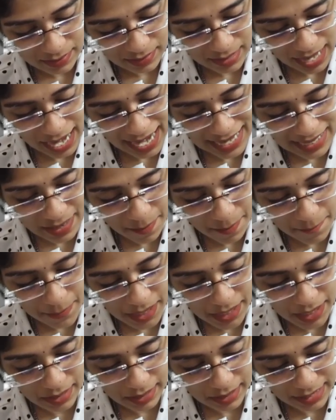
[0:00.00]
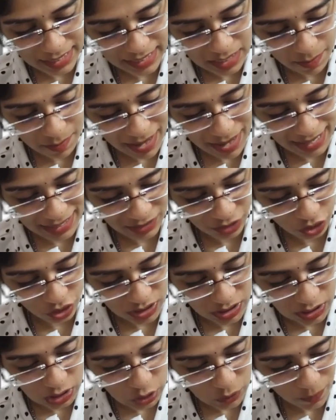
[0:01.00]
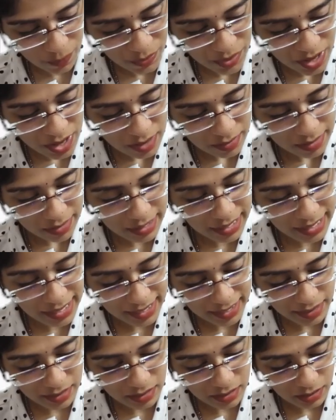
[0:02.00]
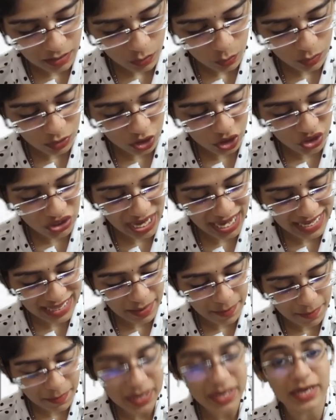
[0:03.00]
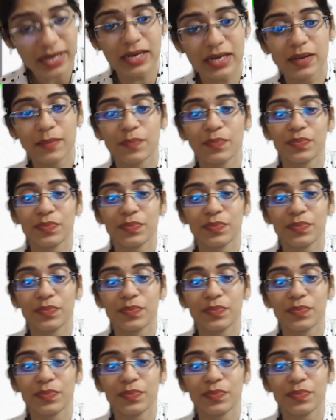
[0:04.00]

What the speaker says: at the middle in the meninges, the layer which is at the middle,